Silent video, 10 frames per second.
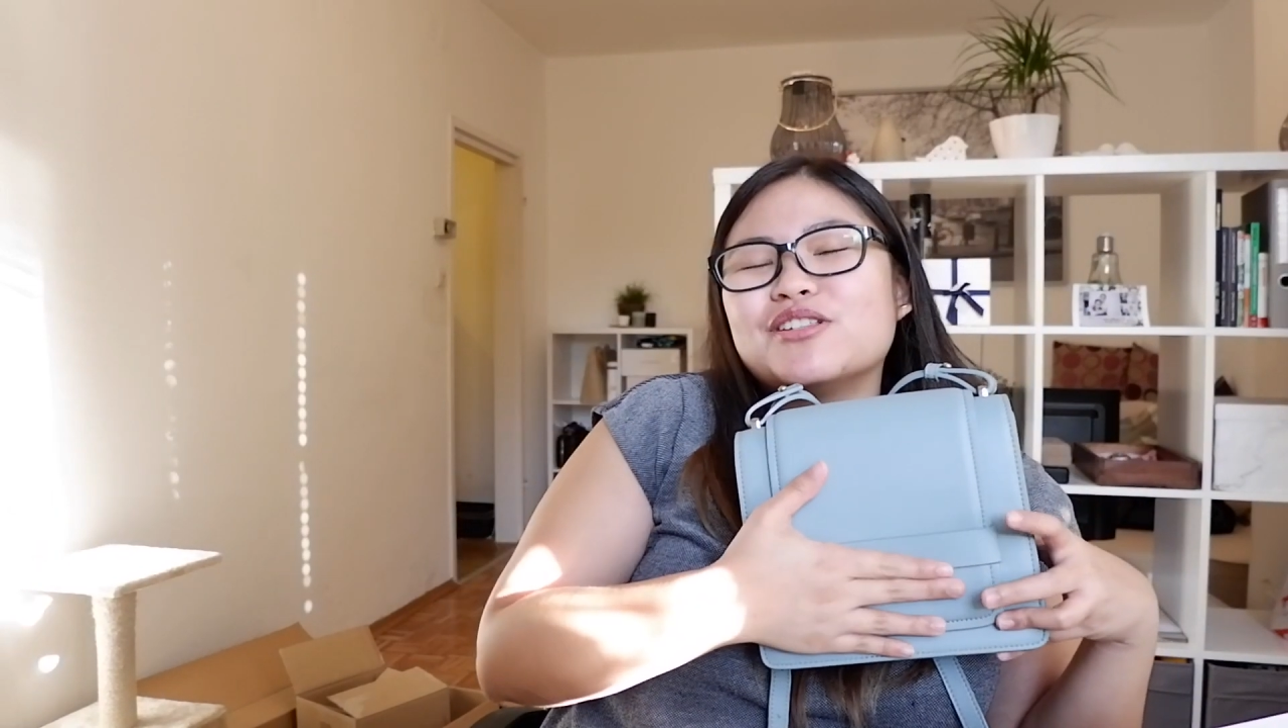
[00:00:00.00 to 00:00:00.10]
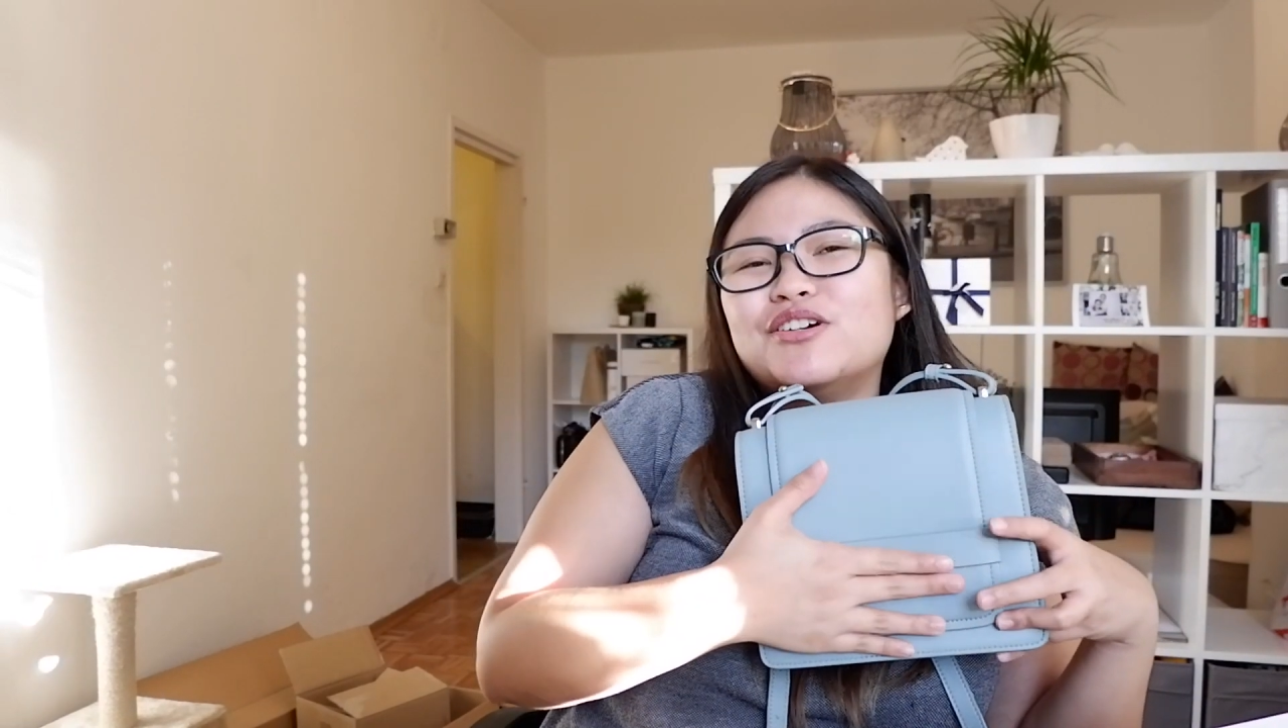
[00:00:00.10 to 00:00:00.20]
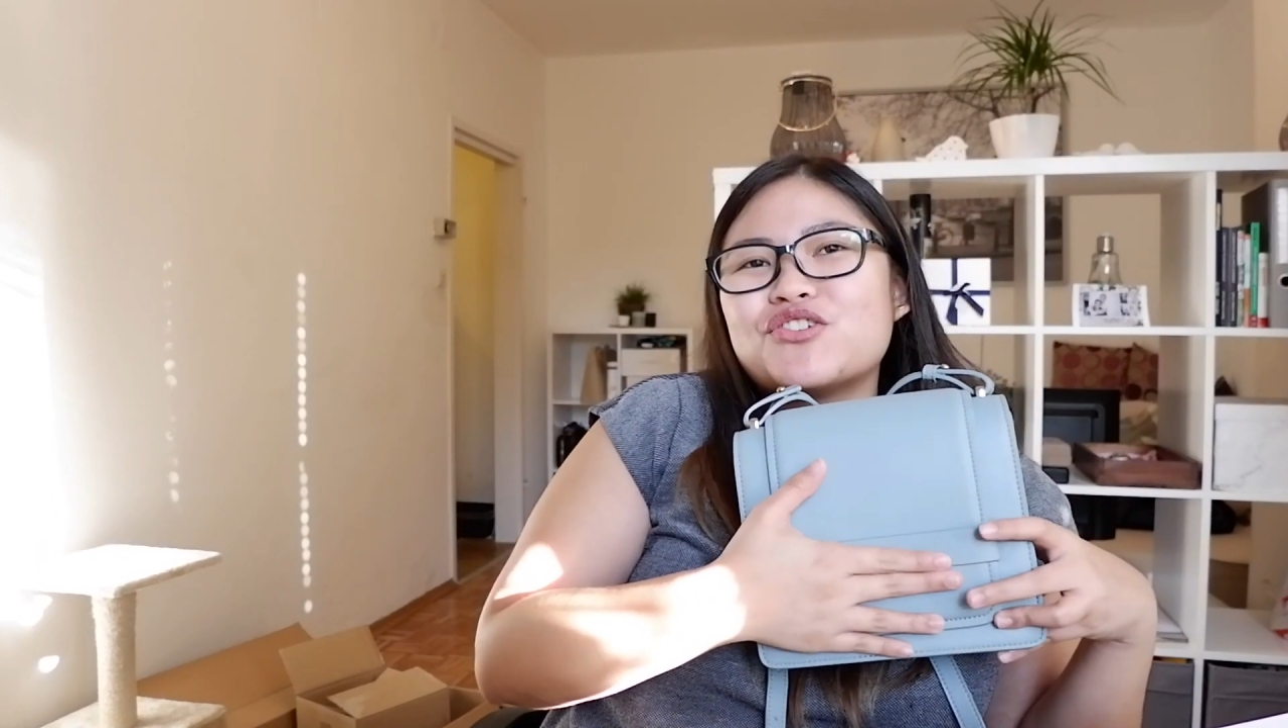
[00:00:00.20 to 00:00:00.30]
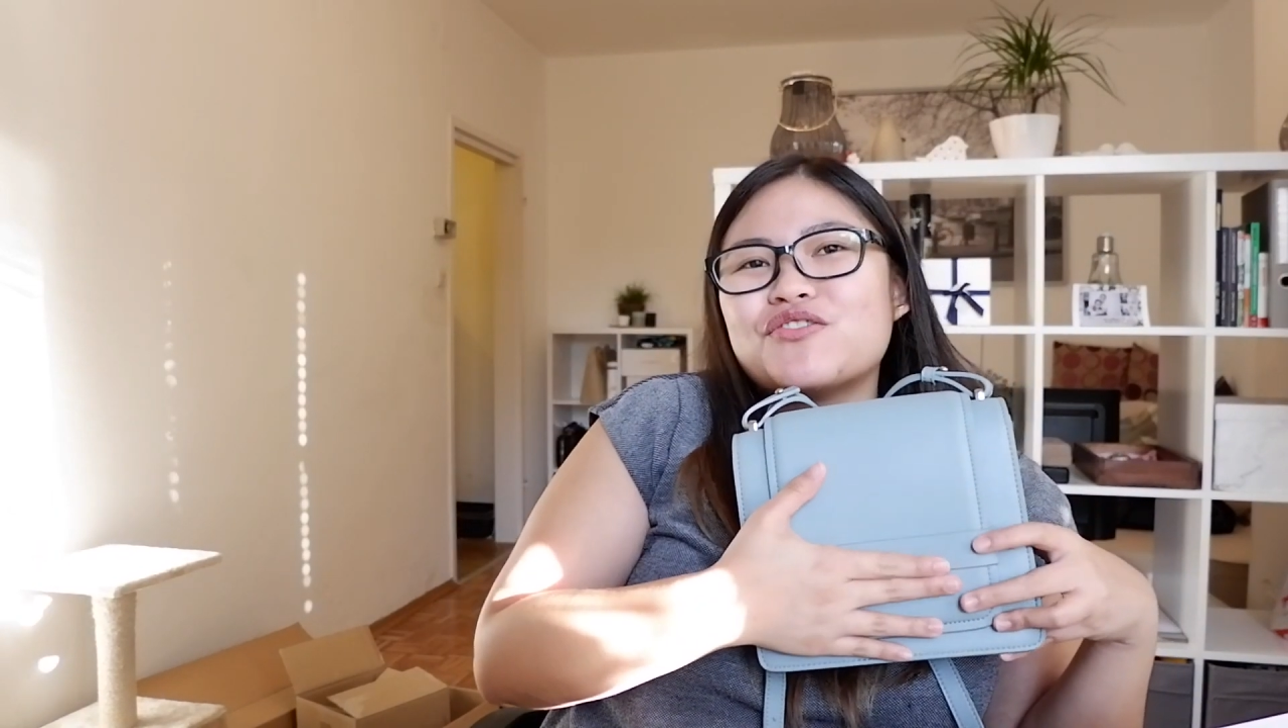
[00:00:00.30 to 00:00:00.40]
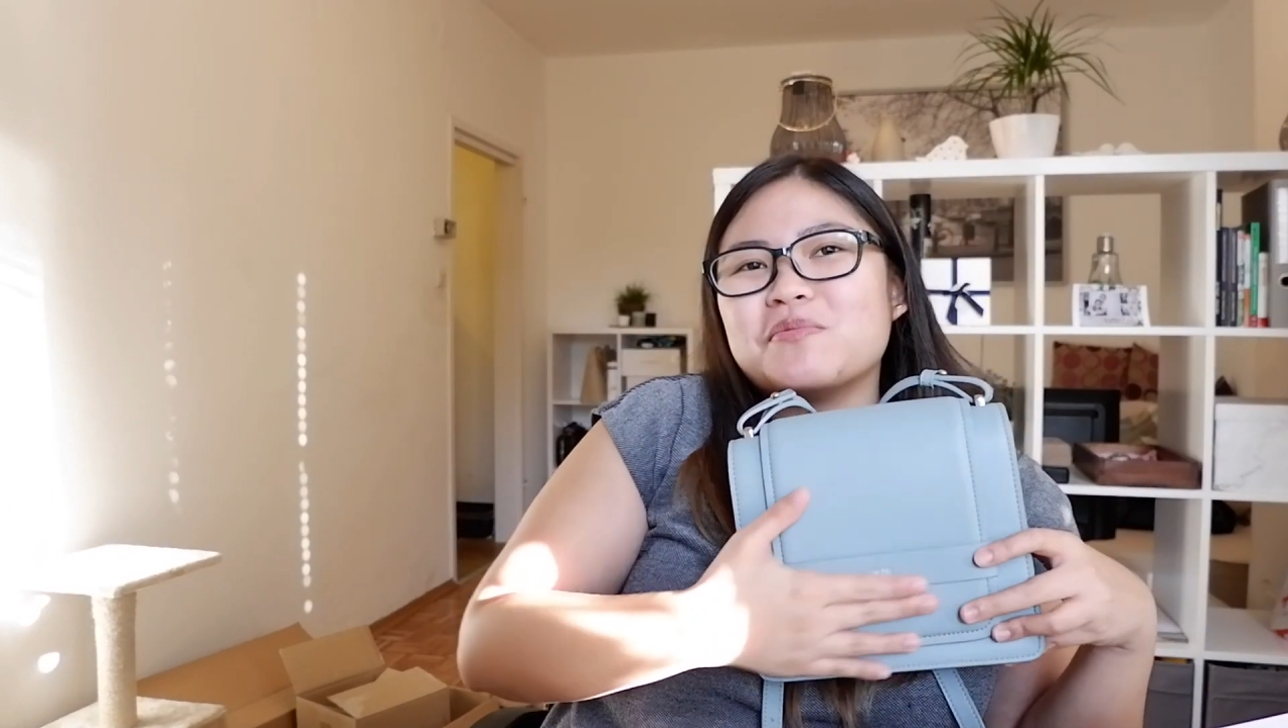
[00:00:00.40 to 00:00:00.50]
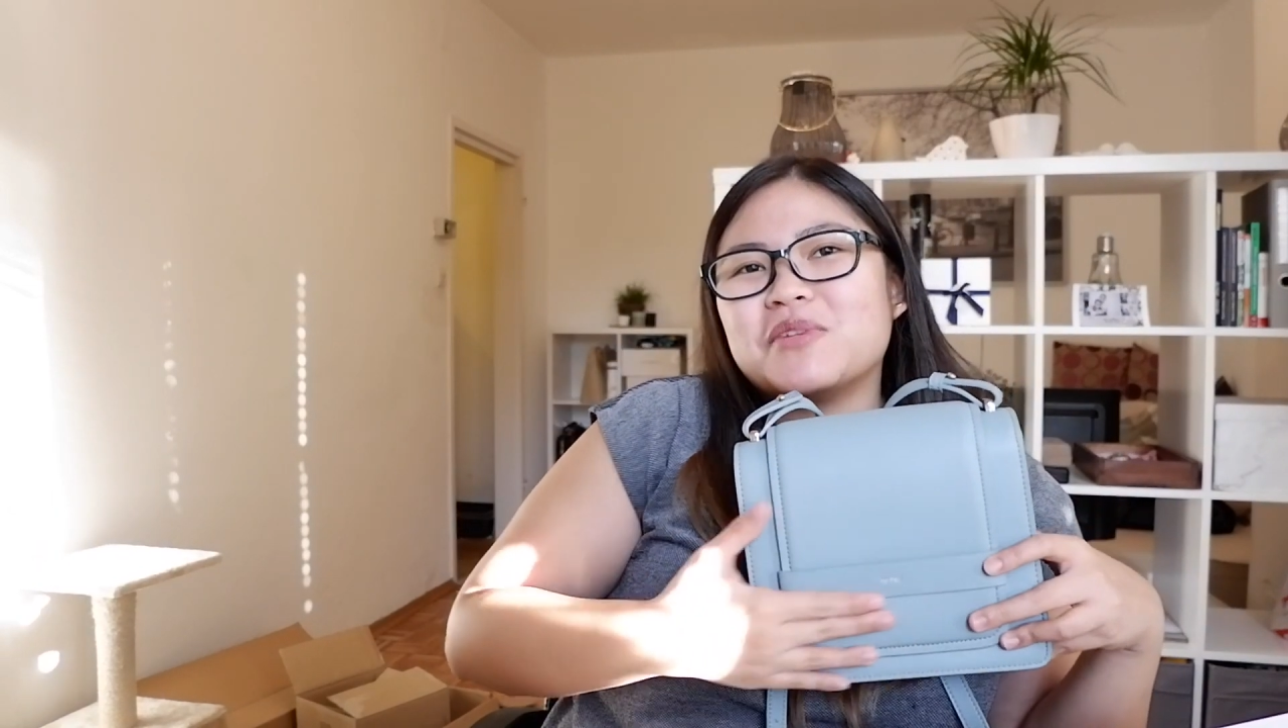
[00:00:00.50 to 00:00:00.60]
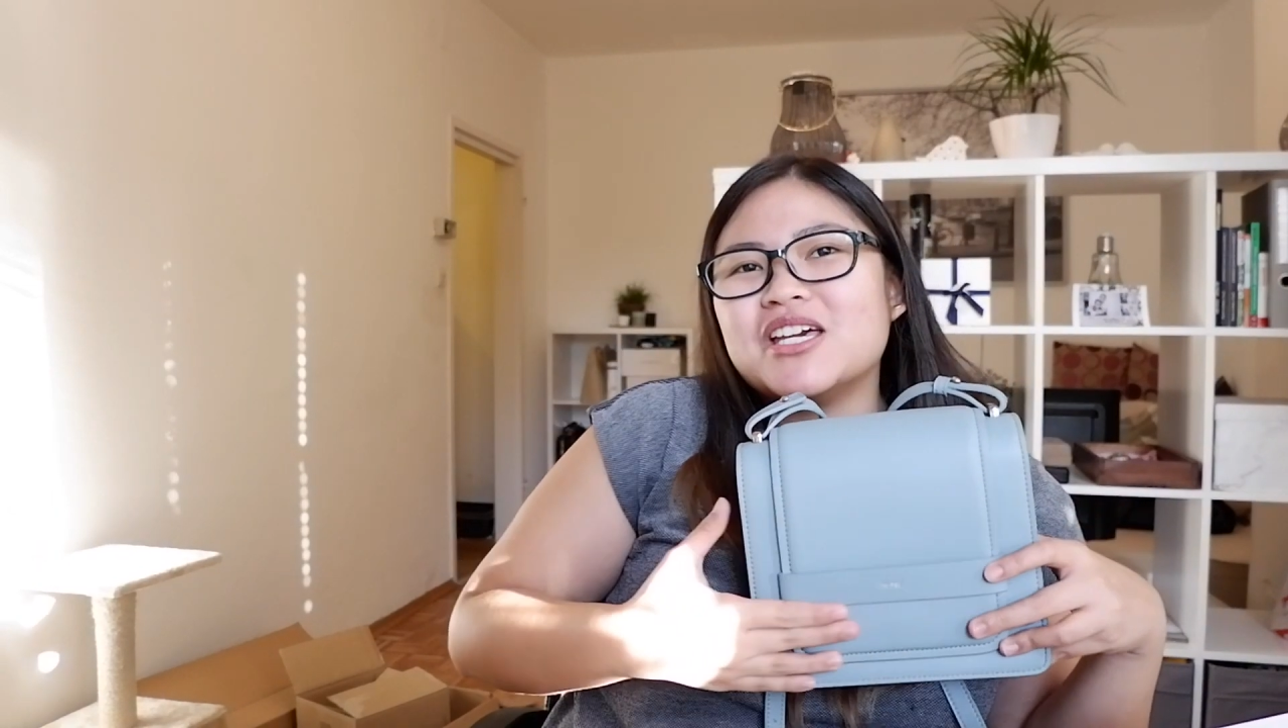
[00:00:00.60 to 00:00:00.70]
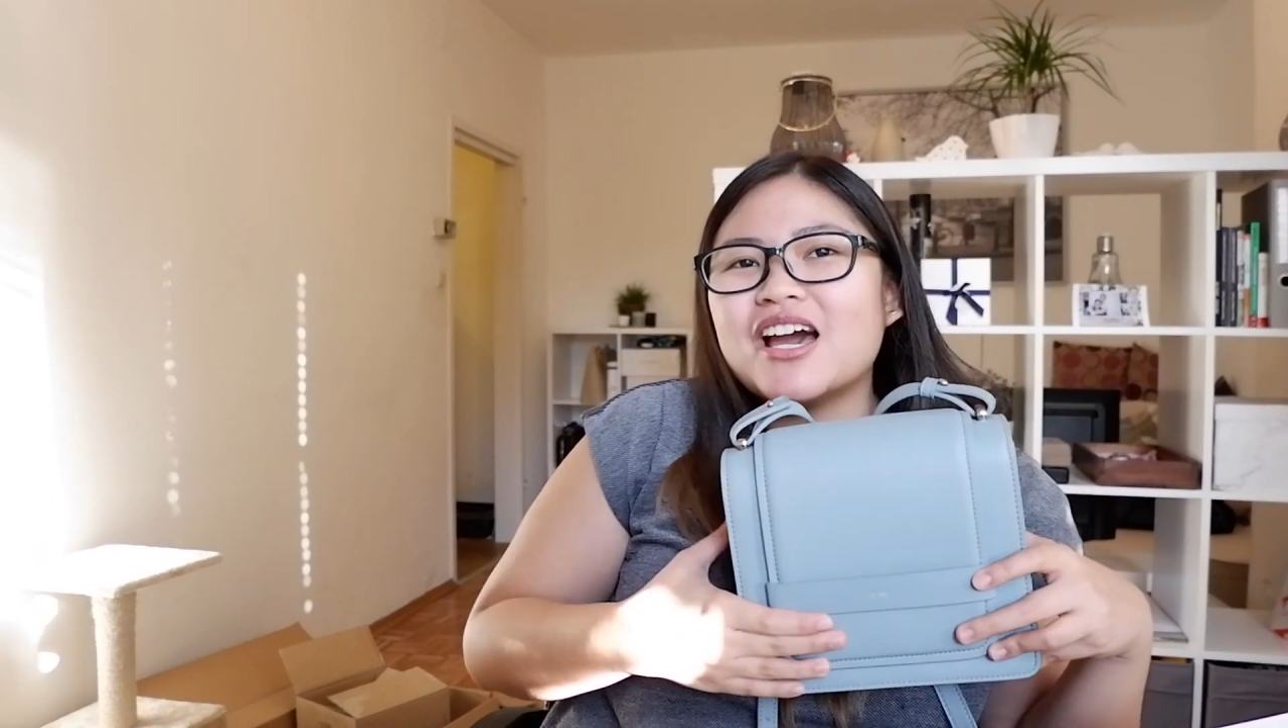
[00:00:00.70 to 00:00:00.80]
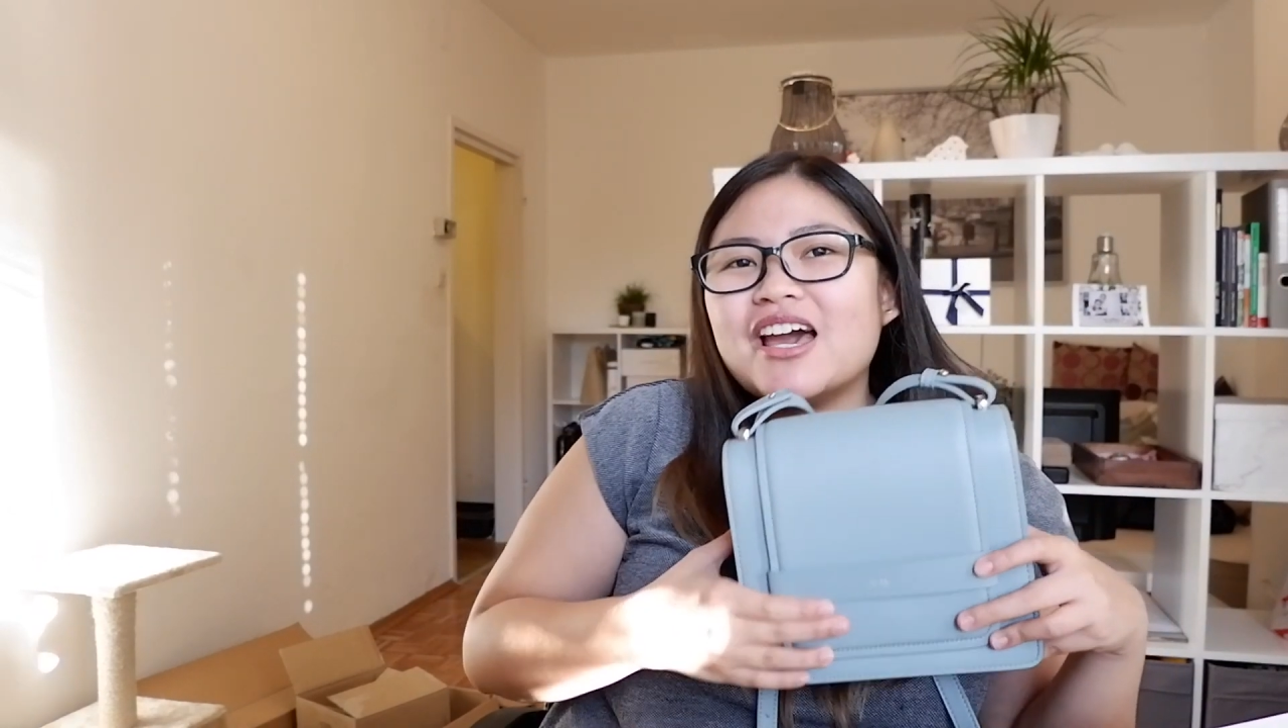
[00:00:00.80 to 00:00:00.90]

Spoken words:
clutch for me,